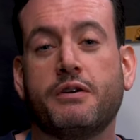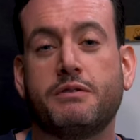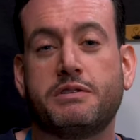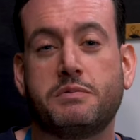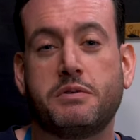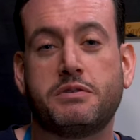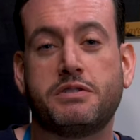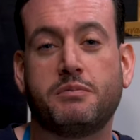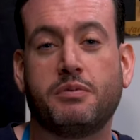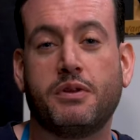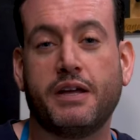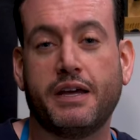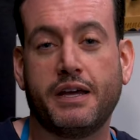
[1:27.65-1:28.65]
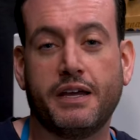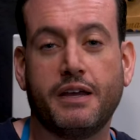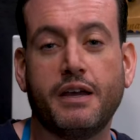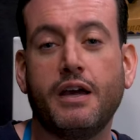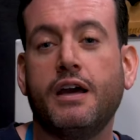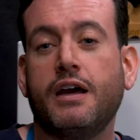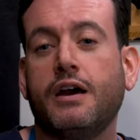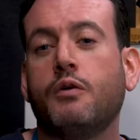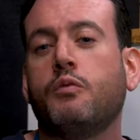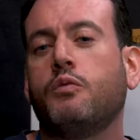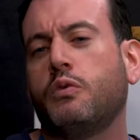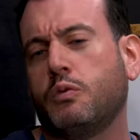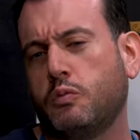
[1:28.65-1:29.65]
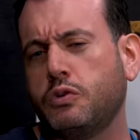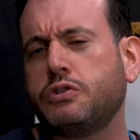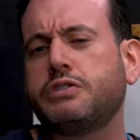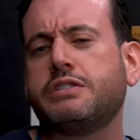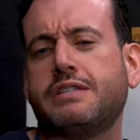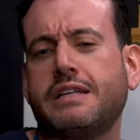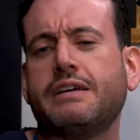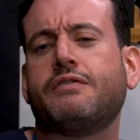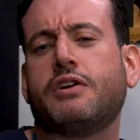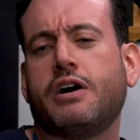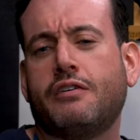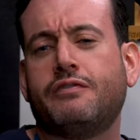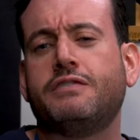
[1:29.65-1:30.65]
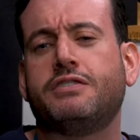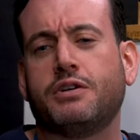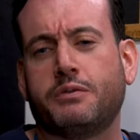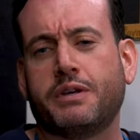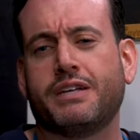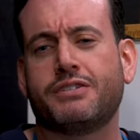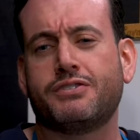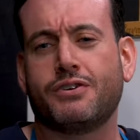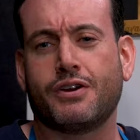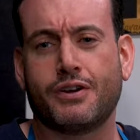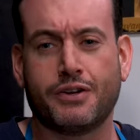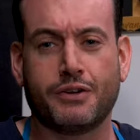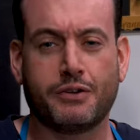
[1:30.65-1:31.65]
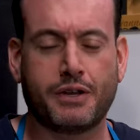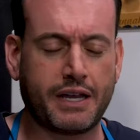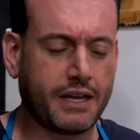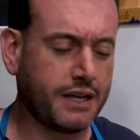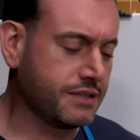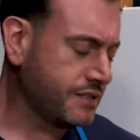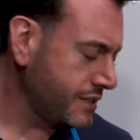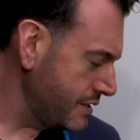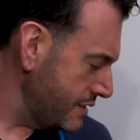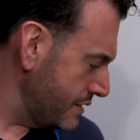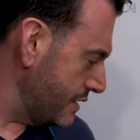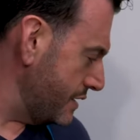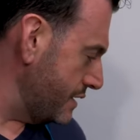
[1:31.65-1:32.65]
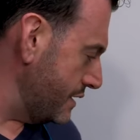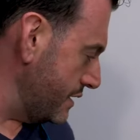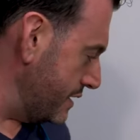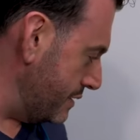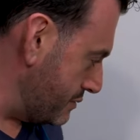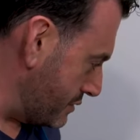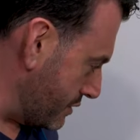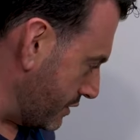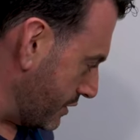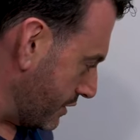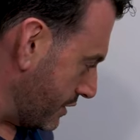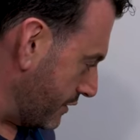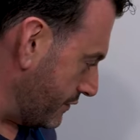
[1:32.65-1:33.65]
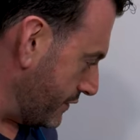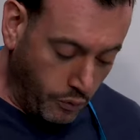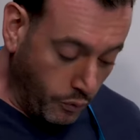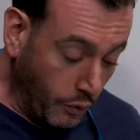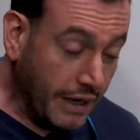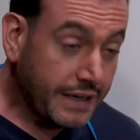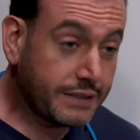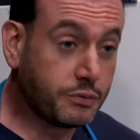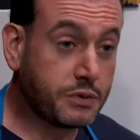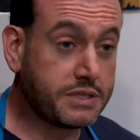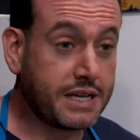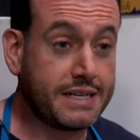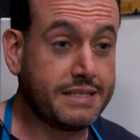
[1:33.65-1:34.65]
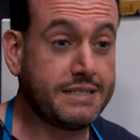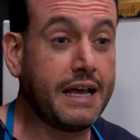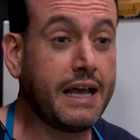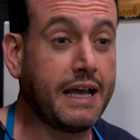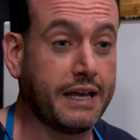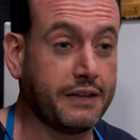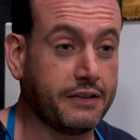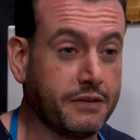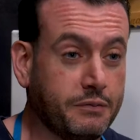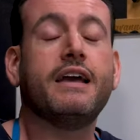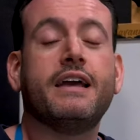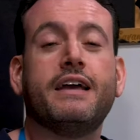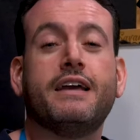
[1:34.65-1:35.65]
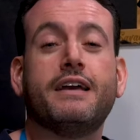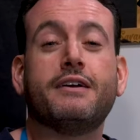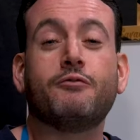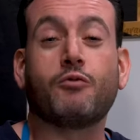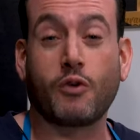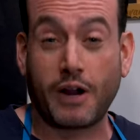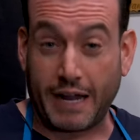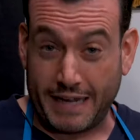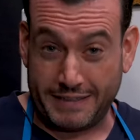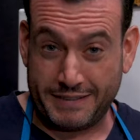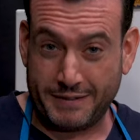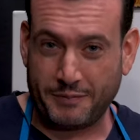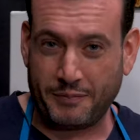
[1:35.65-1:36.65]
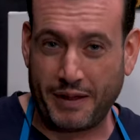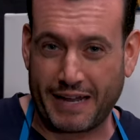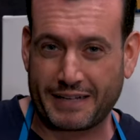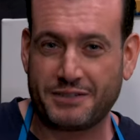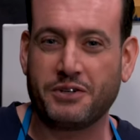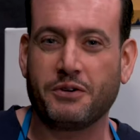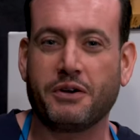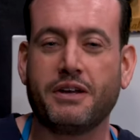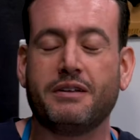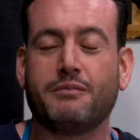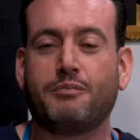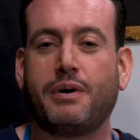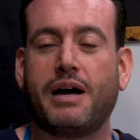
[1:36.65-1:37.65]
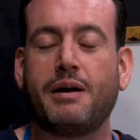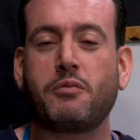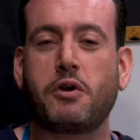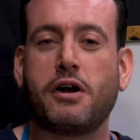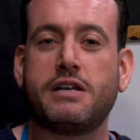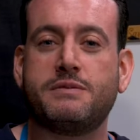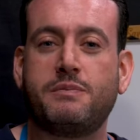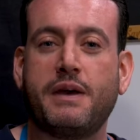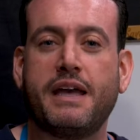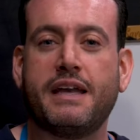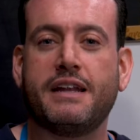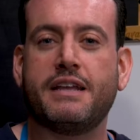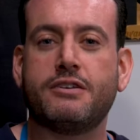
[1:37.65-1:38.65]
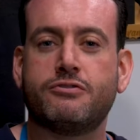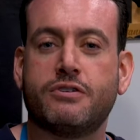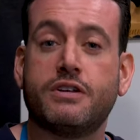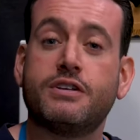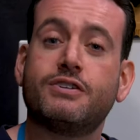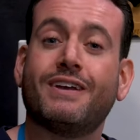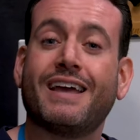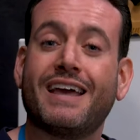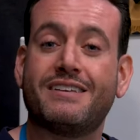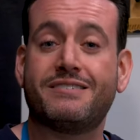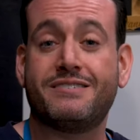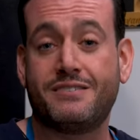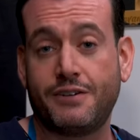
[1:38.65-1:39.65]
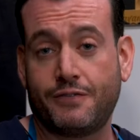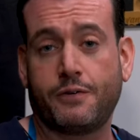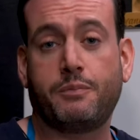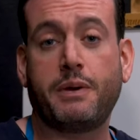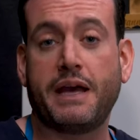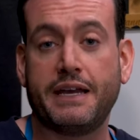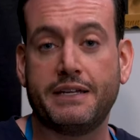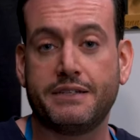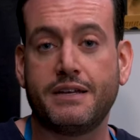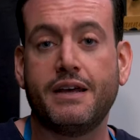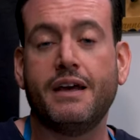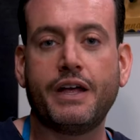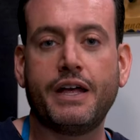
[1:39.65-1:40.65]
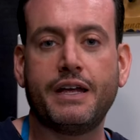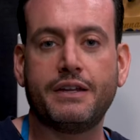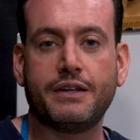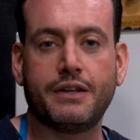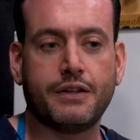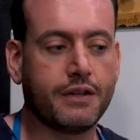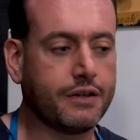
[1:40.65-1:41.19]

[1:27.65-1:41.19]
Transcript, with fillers: that was supposed to play We'll, we'll just leave it off until we get started, okay? Because it, it, it keeps turning off. What was I saying? Right, back to it. Bob Ross paint is traditionally a stiffer paint than